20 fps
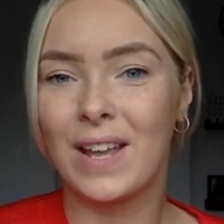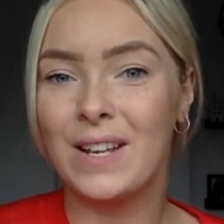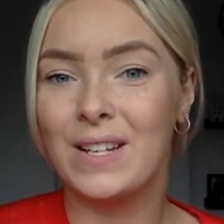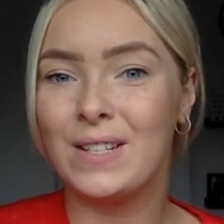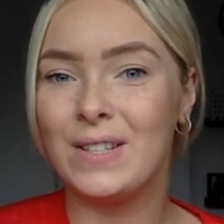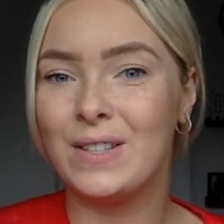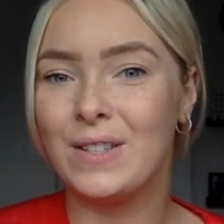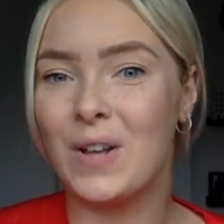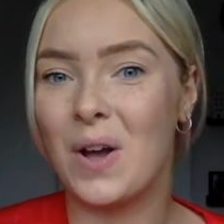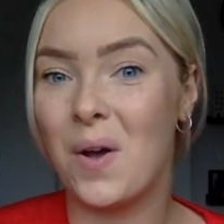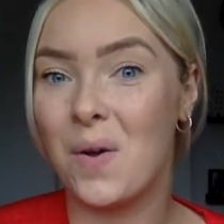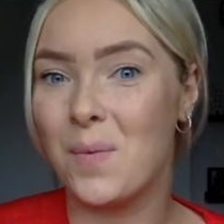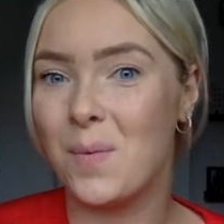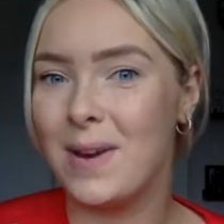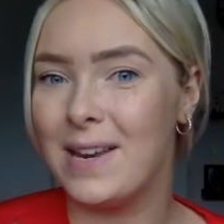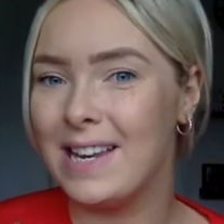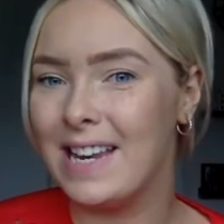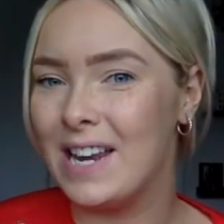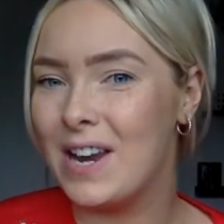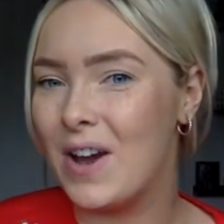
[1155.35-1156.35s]
So
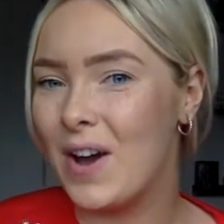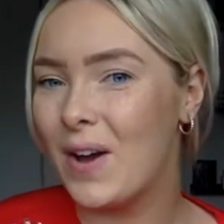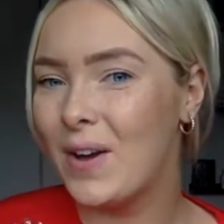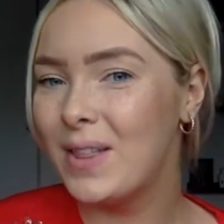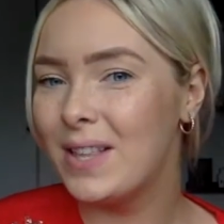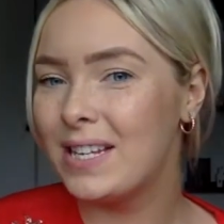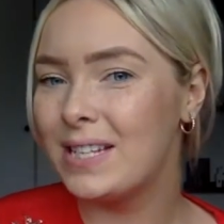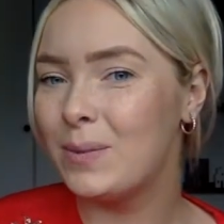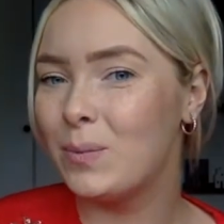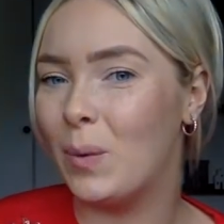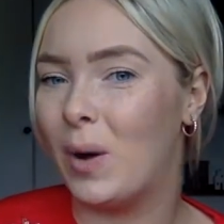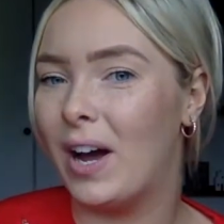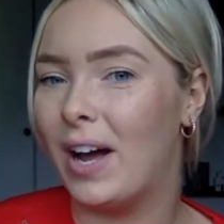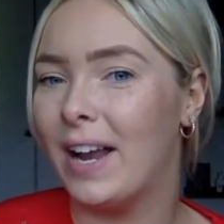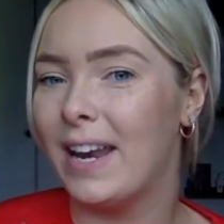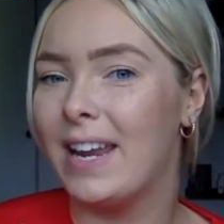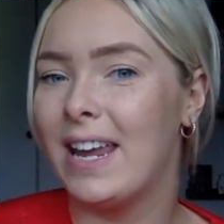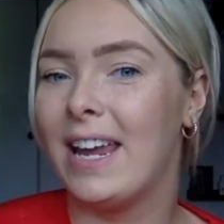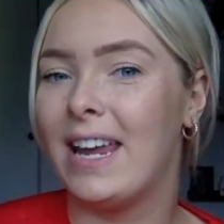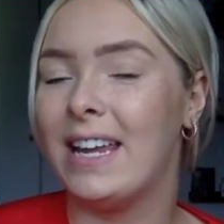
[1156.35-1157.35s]
we know this
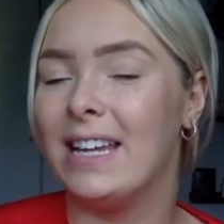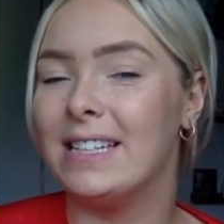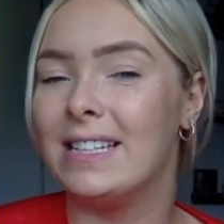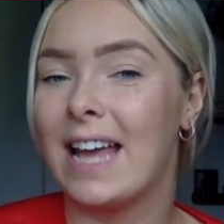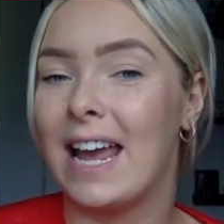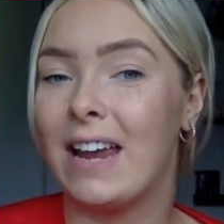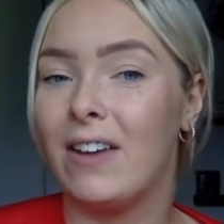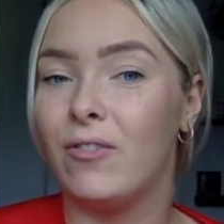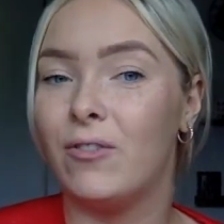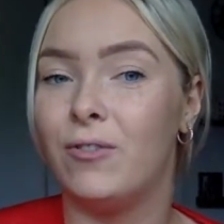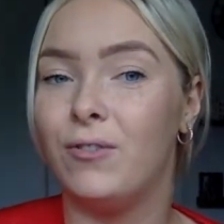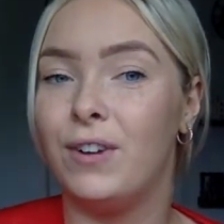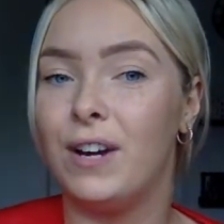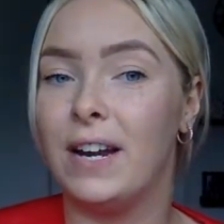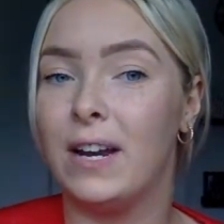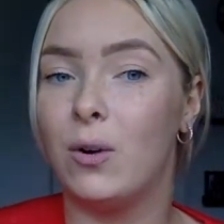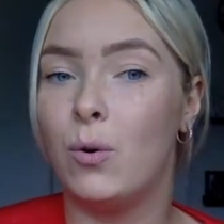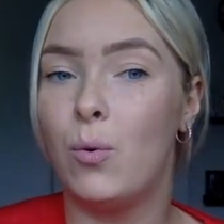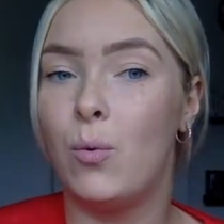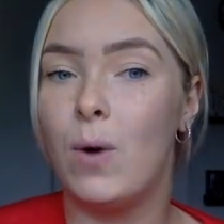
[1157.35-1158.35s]
one is a
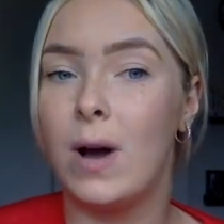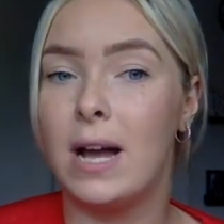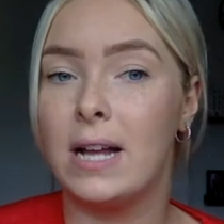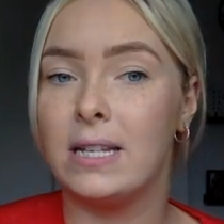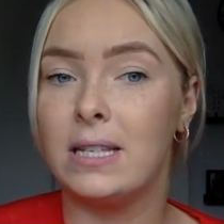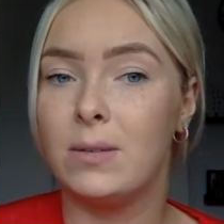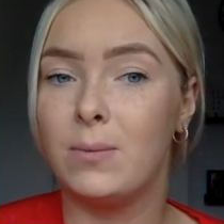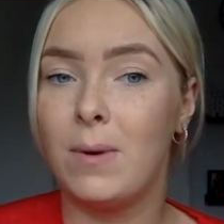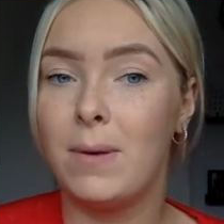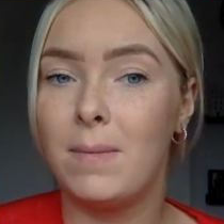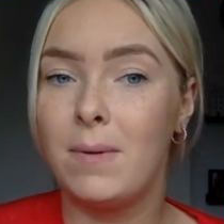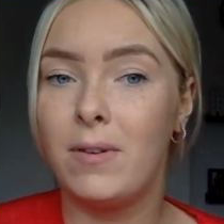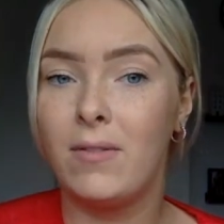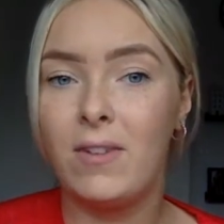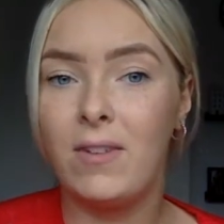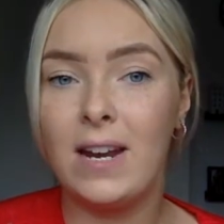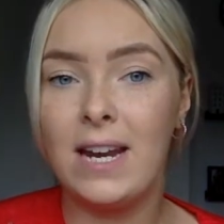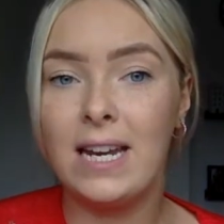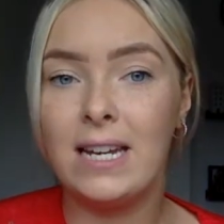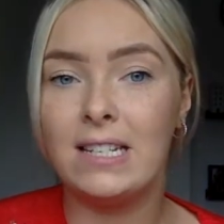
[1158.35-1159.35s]
real word. So when we're
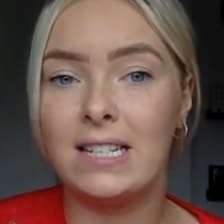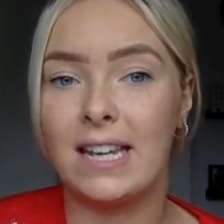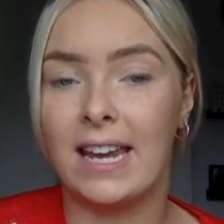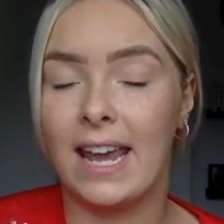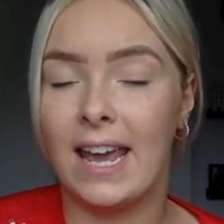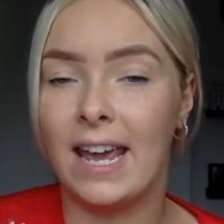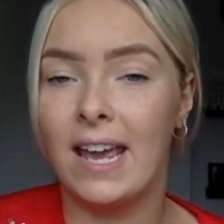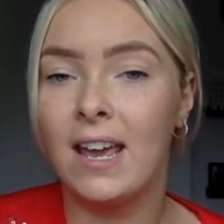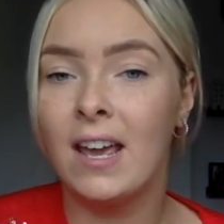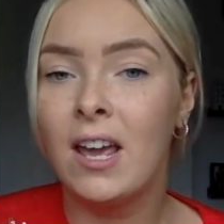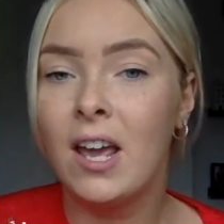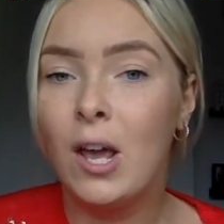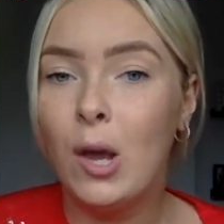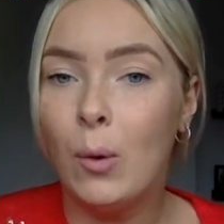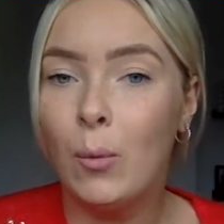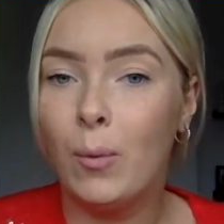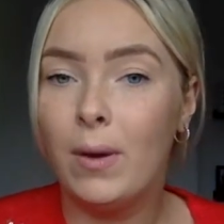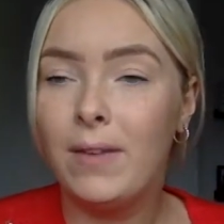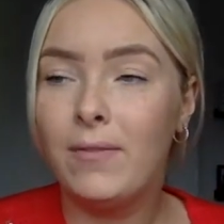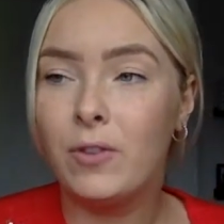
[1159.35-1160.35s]
reading it,
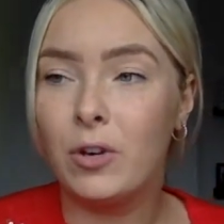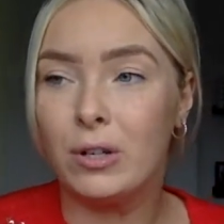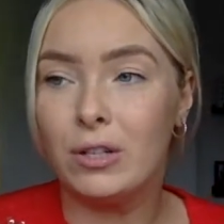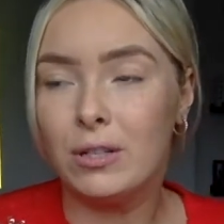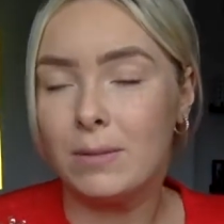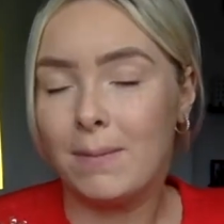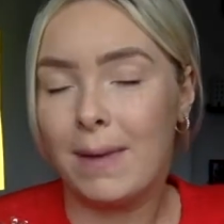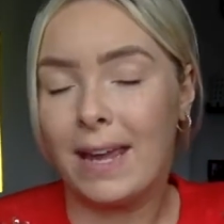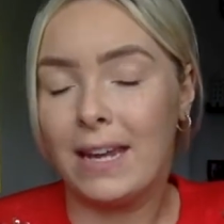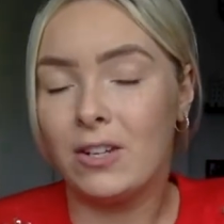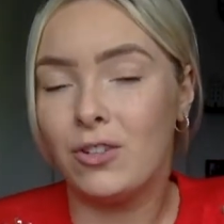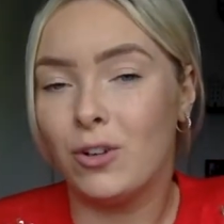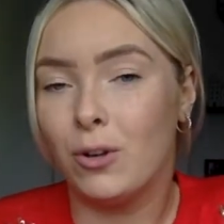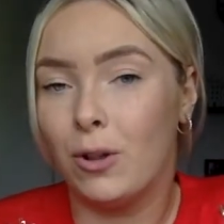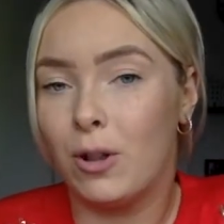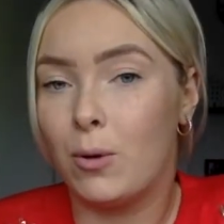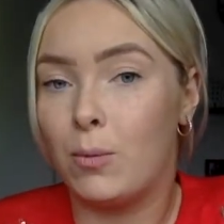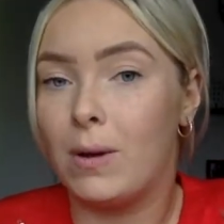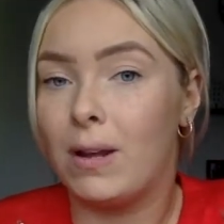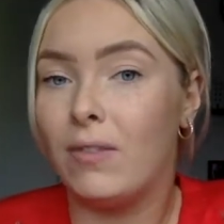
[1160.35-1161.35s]
we've got to make sure
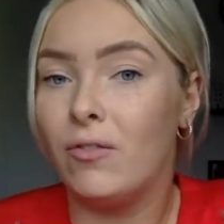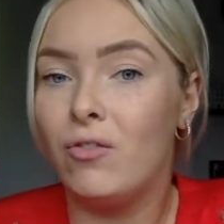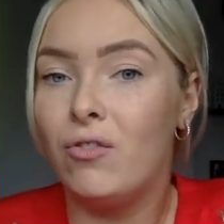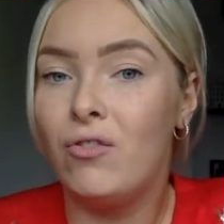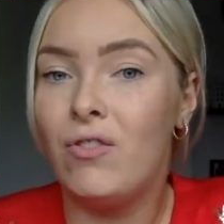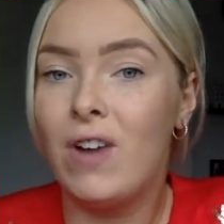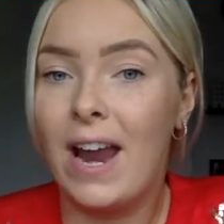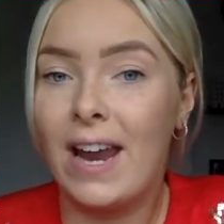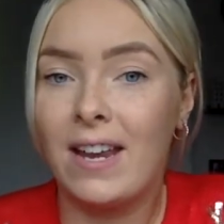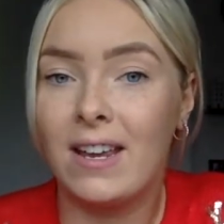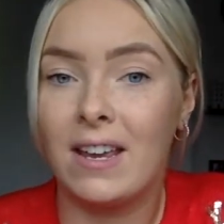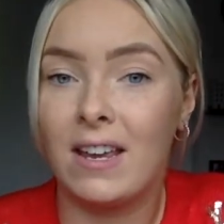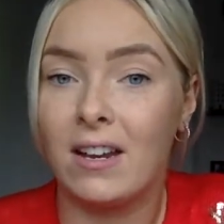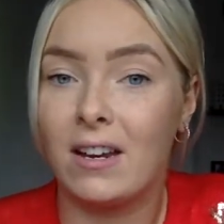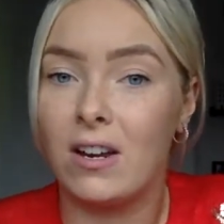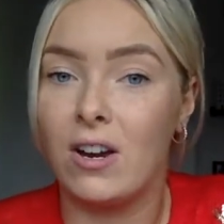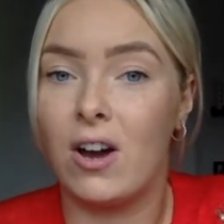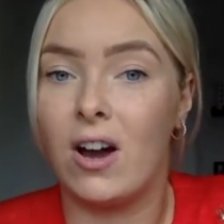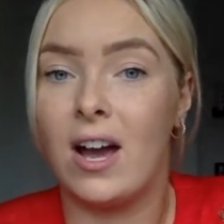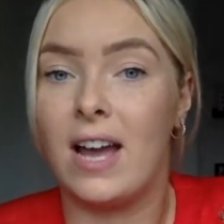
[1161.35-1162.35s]
that we
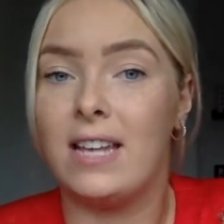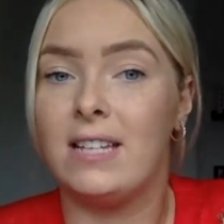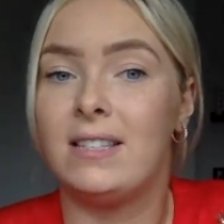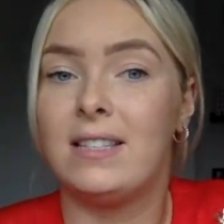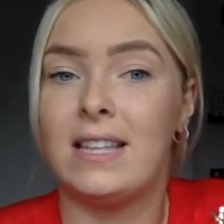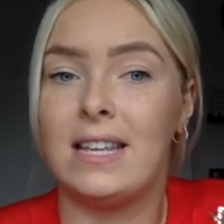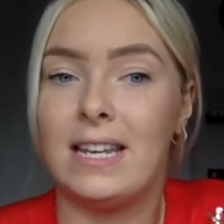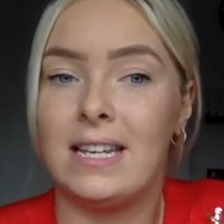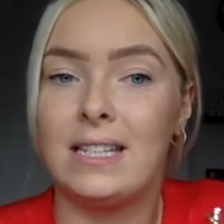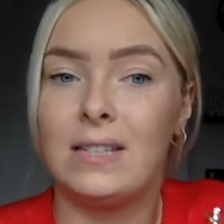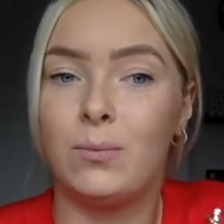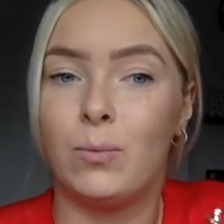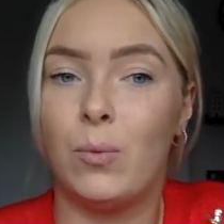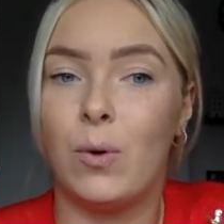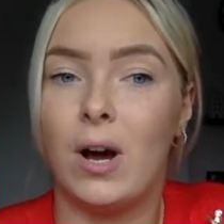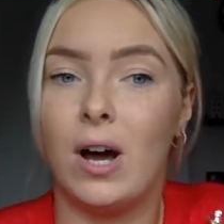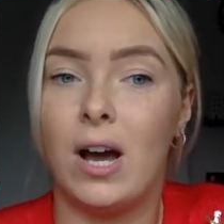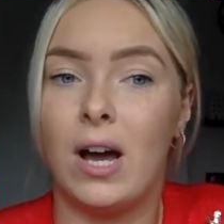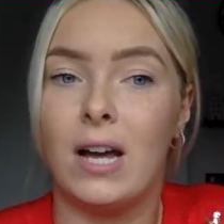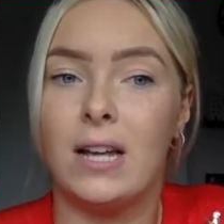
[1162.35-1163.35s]
recognise this
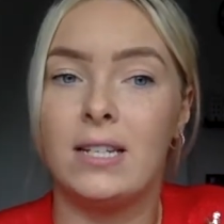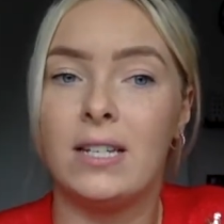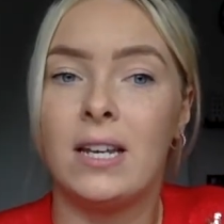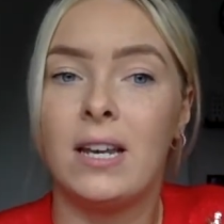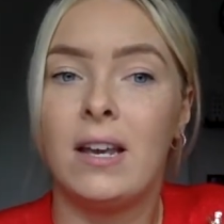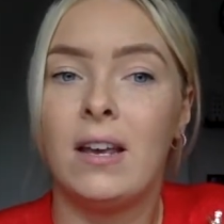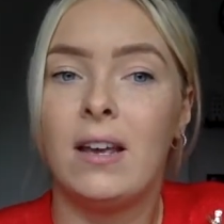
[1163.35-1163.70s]
word.